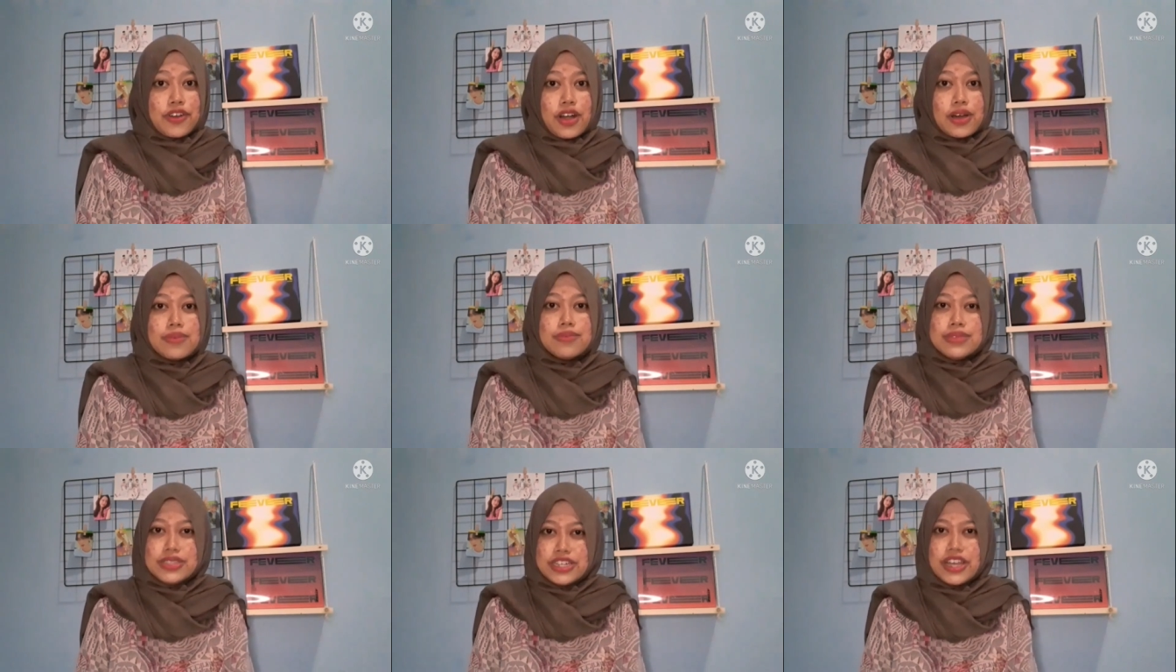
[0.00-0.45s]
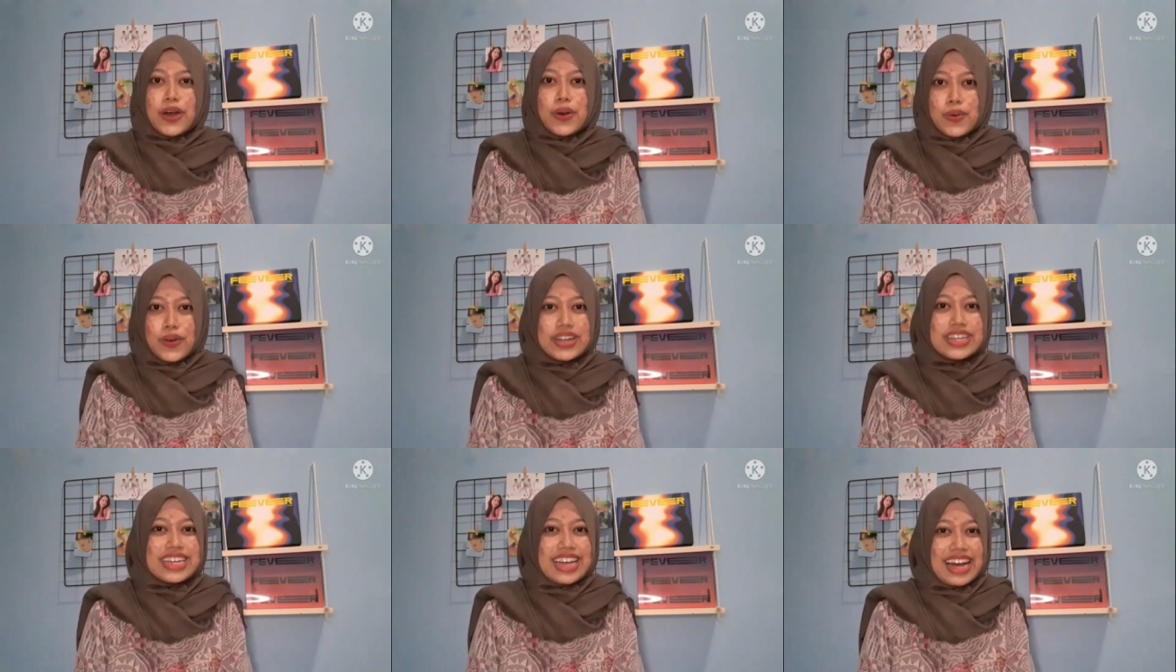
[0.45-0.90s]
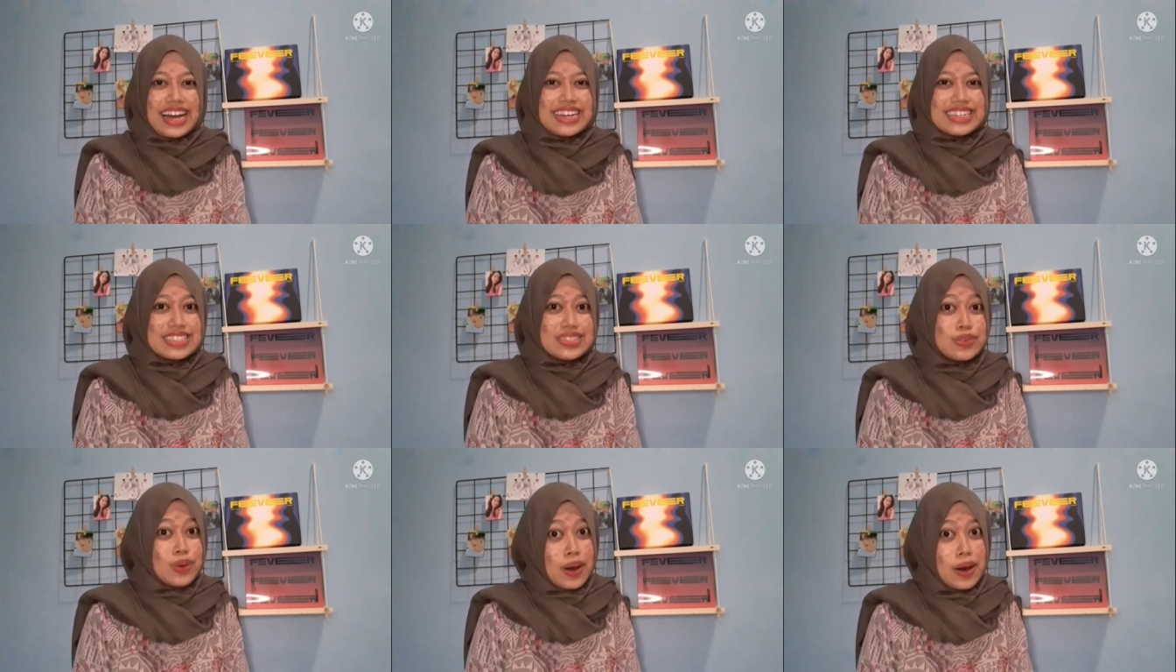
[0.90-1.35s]
from JO1
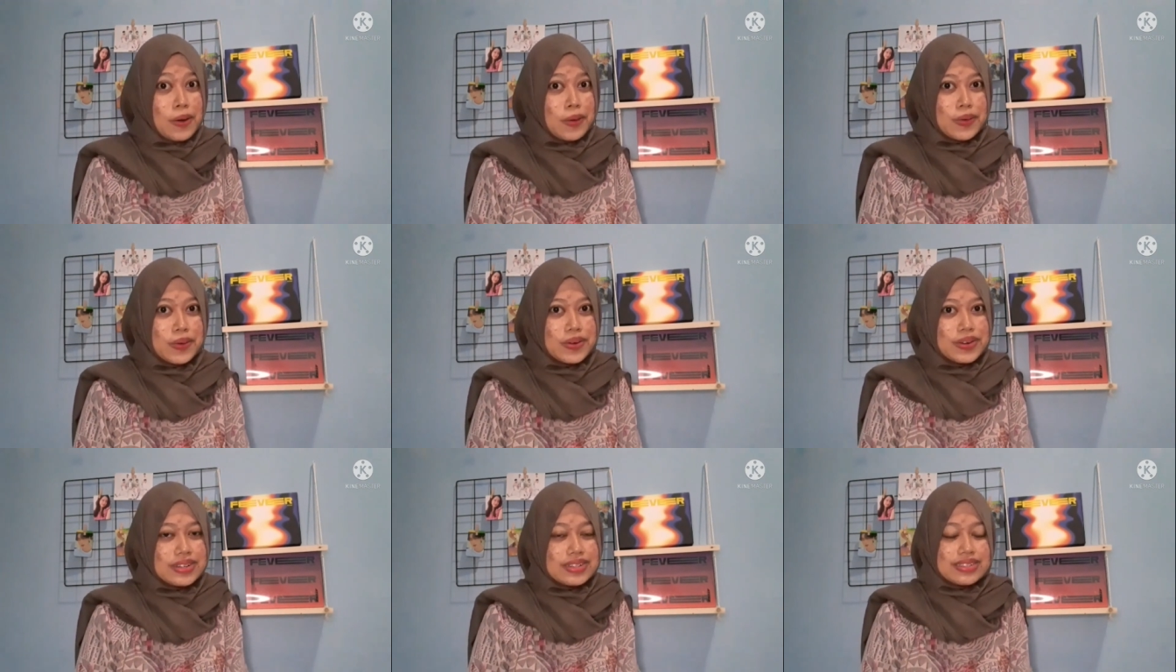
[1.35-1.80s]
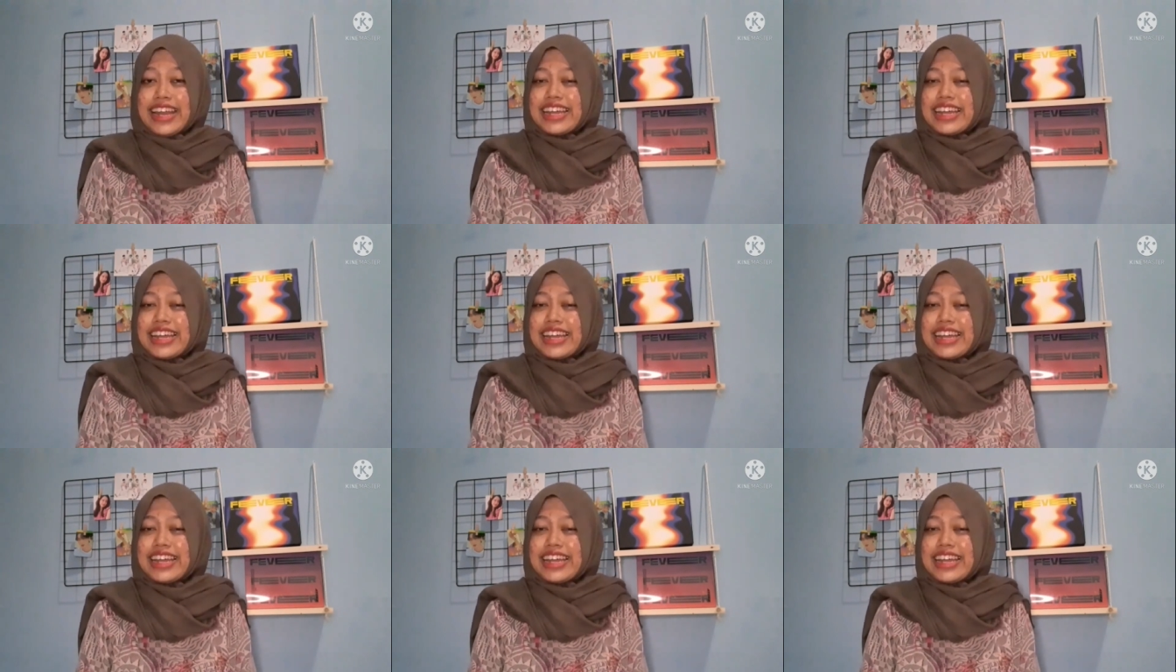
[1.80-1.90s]
guys. Wow